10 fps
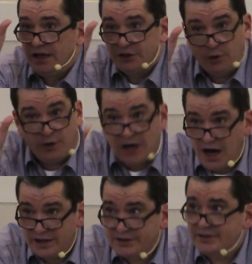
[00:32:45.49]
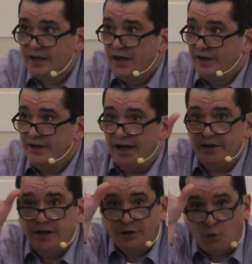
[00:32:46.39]
showing us,
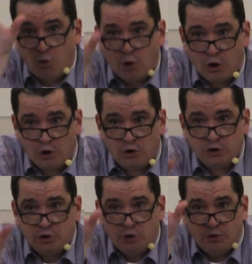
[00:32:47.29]
that the world